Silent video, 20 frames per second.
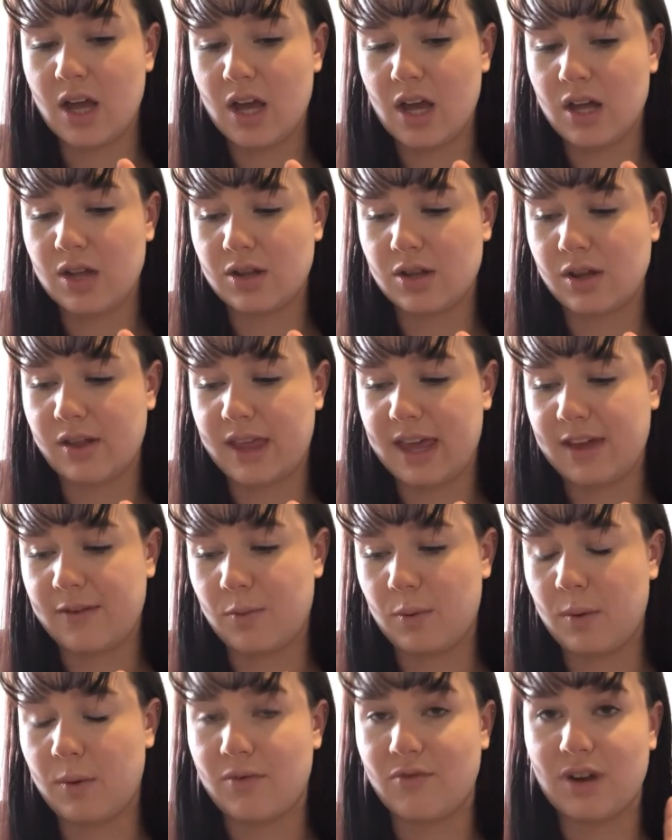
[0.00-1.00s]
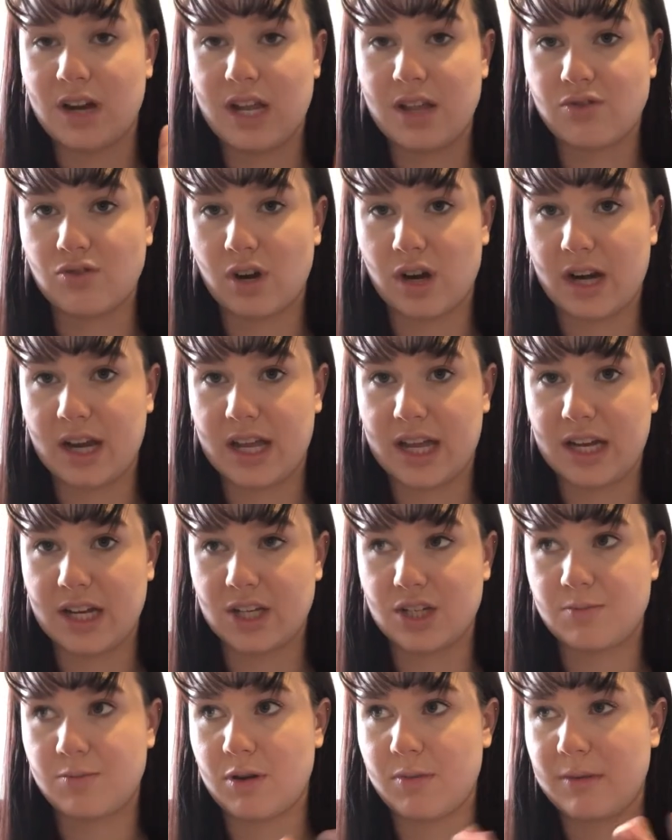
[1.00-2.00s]
so that if we were really struggling
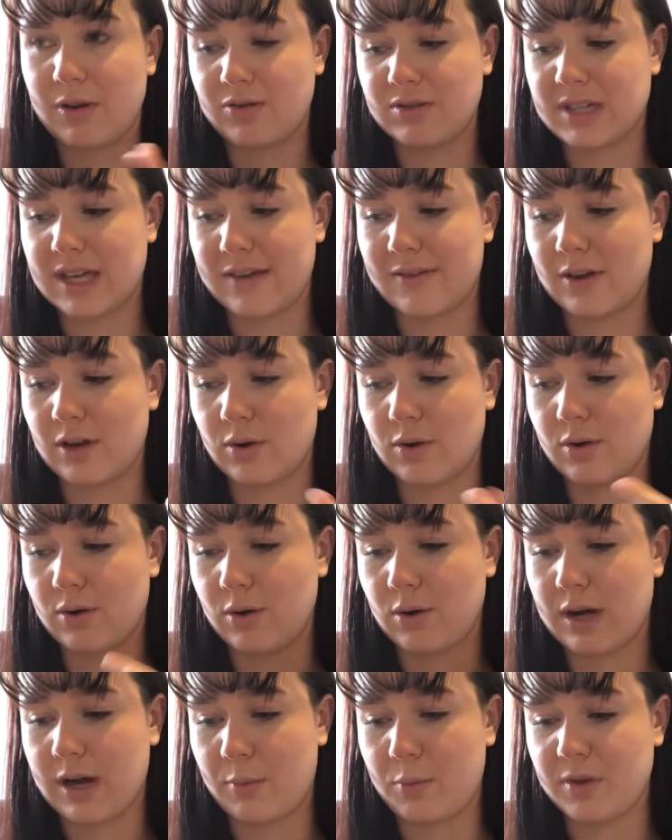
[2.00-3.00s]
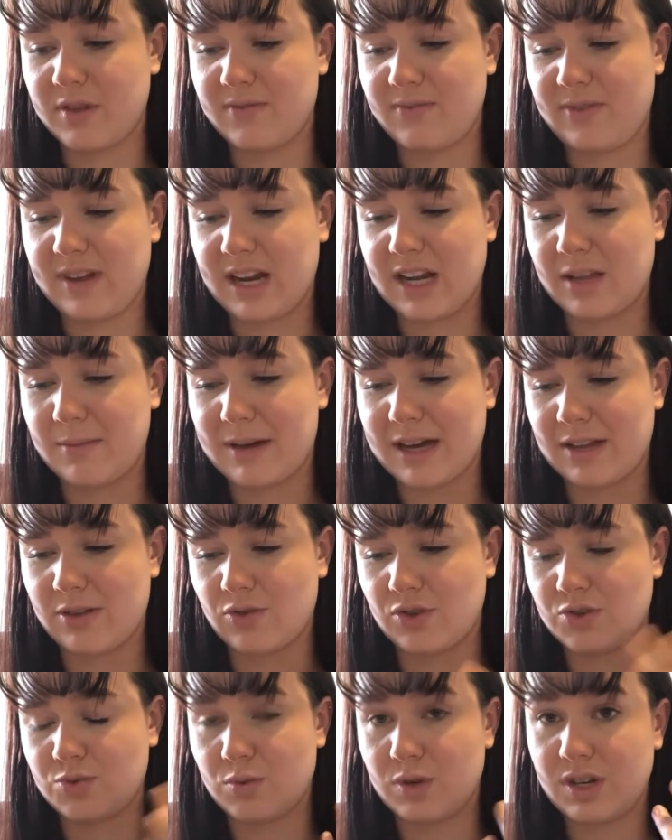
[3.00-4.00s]
to put meals together, or I wasn't feeling the best,
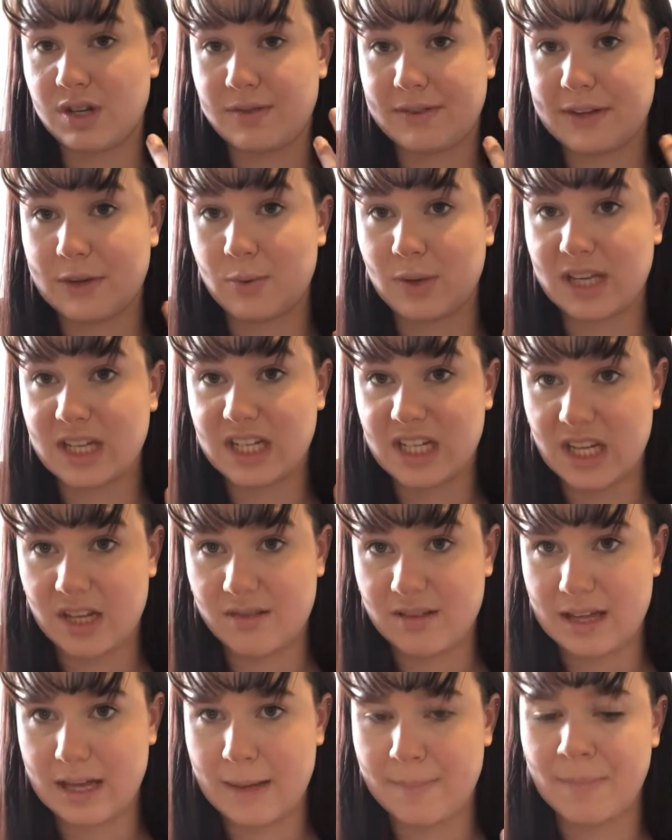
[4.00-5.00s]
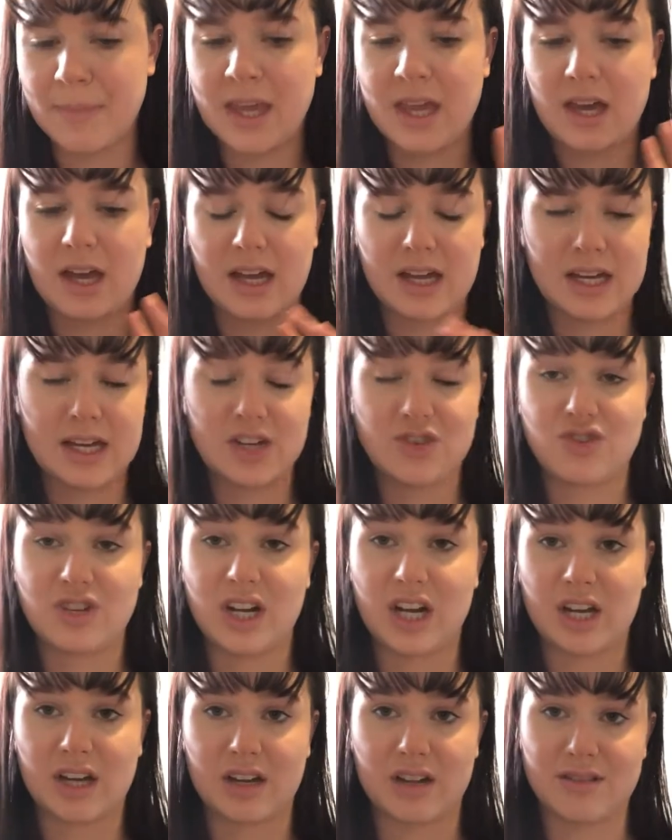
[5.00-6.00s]
or I just wanted something quick and easy, I could
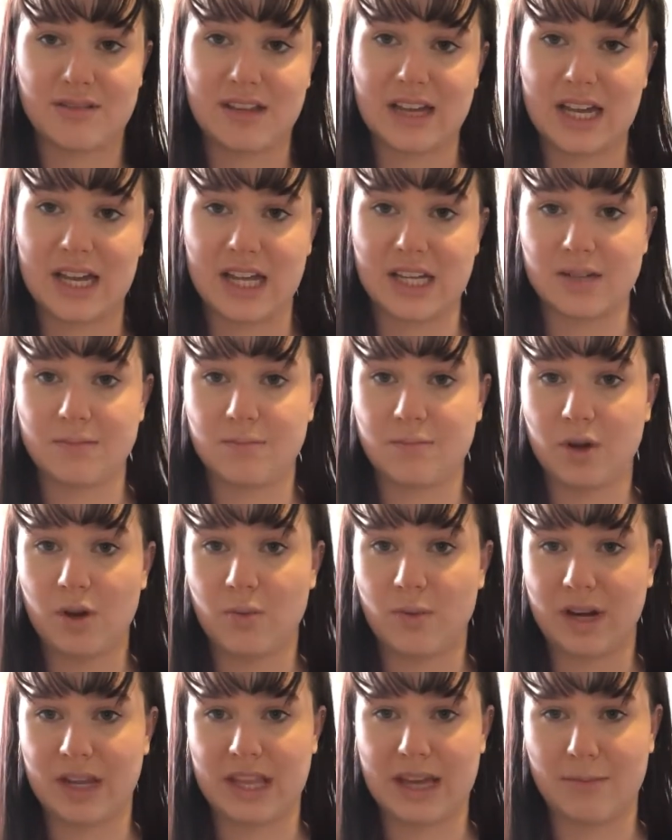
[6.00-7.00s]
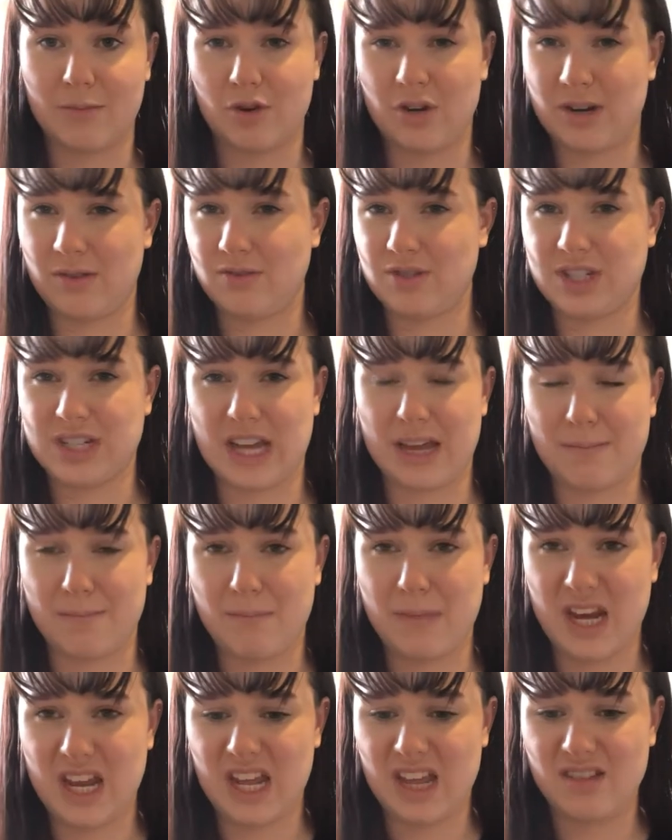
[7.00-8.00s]
literally, like I said, put one of them on. It would just take
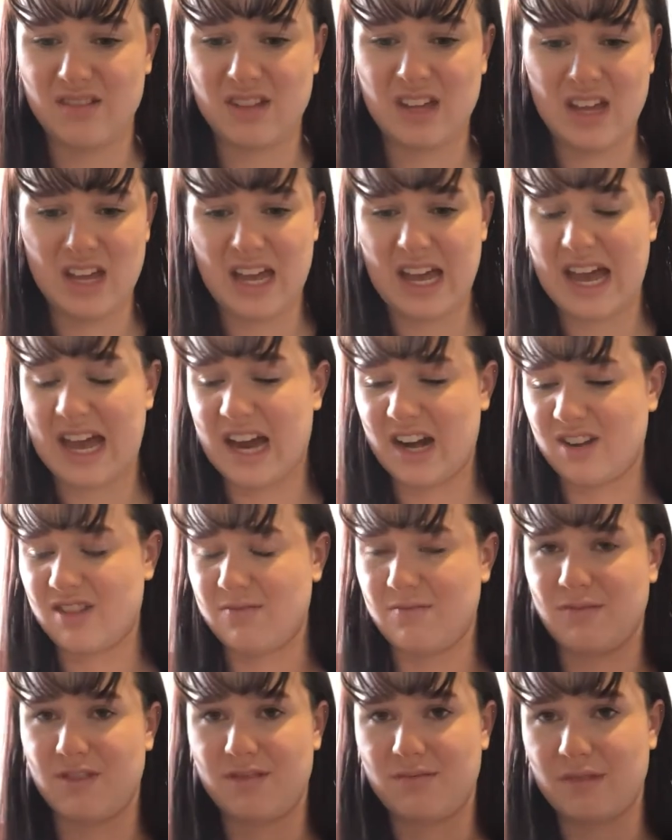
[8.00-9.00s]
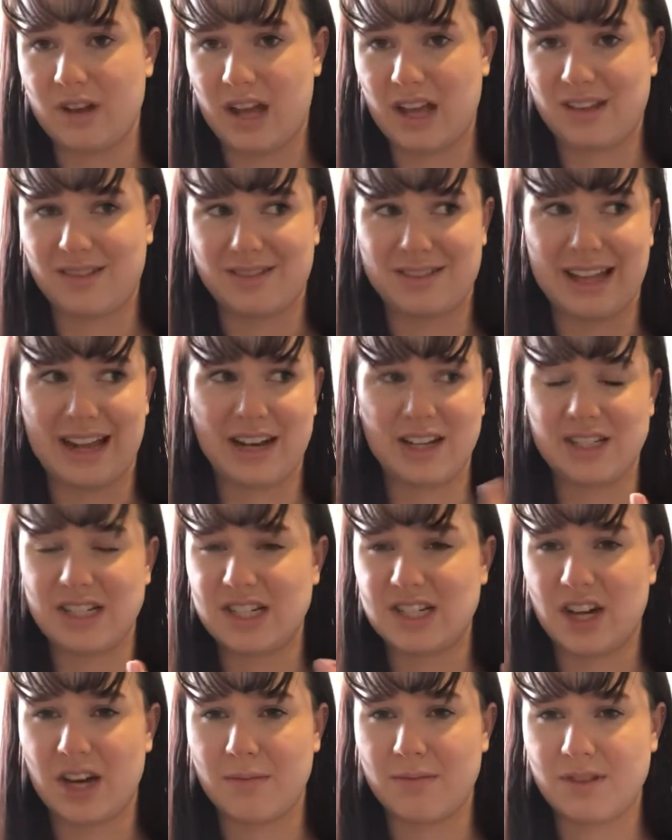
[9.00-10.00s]
minutes, add some like
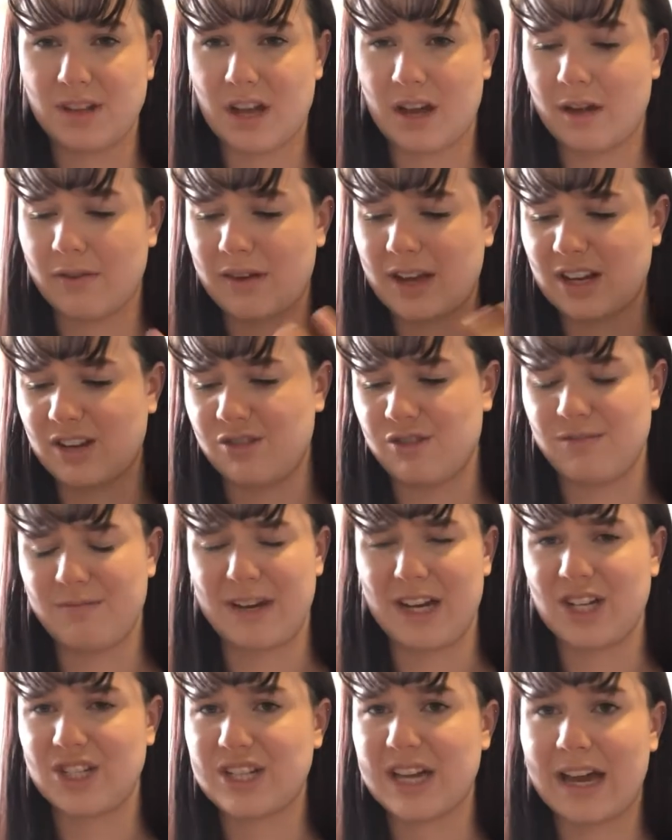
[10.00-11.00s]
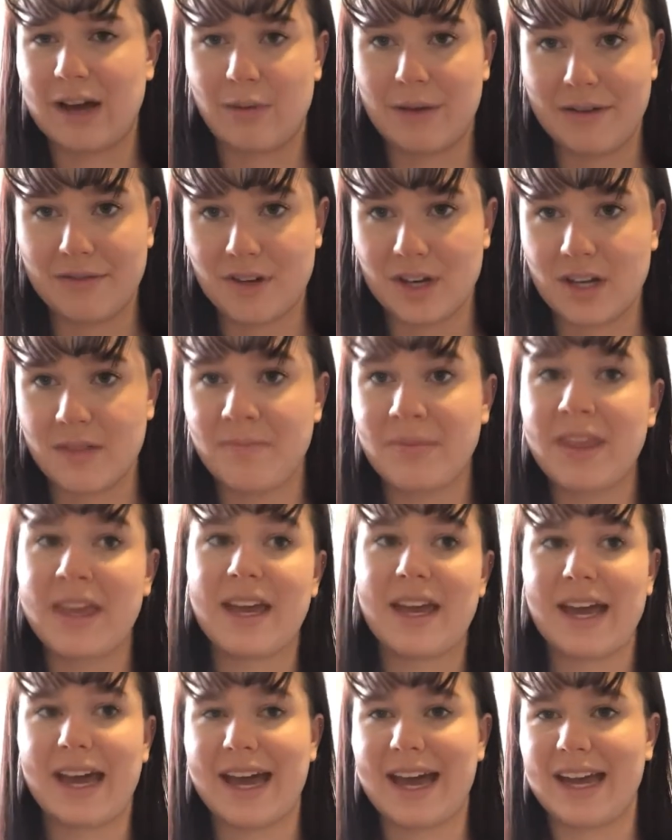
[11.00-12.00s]
salady type stuff, add some spinach, kale, whatever,
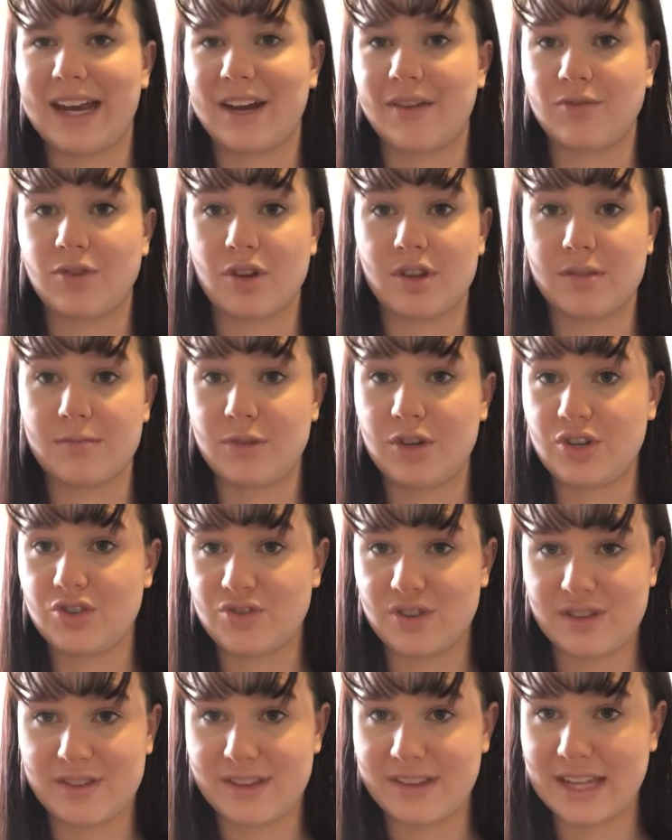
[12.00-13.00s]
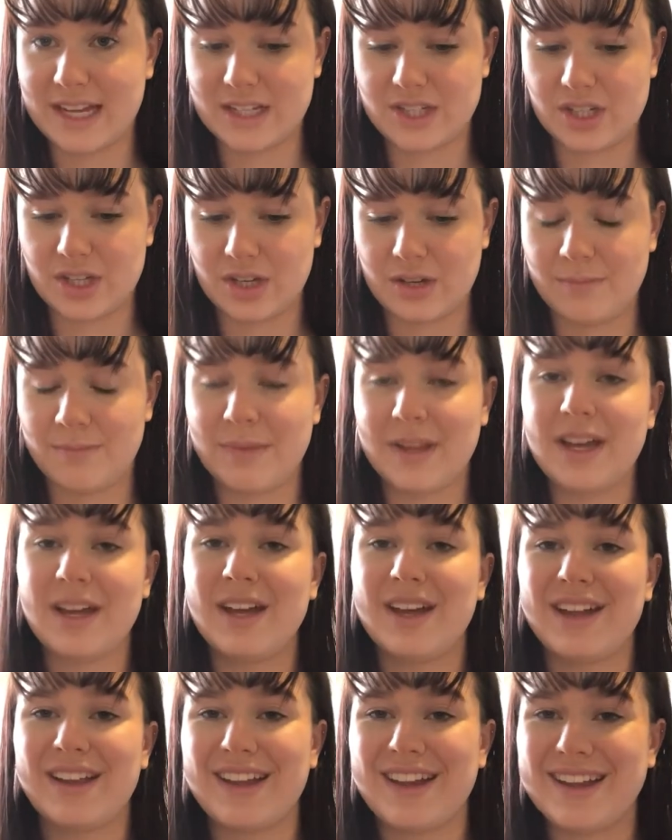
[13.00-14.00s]
and I've got some nutrients in there too.
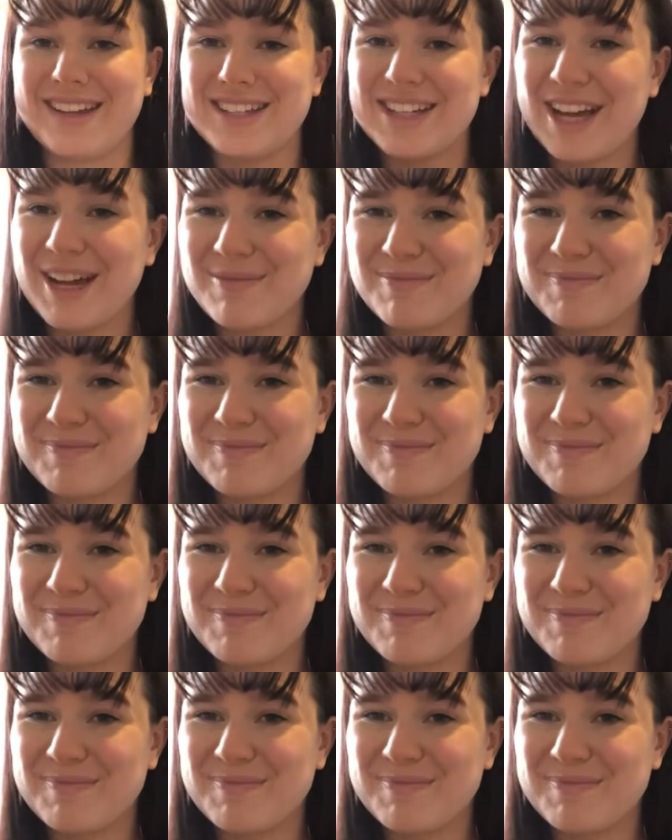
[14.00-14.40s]
And yeah,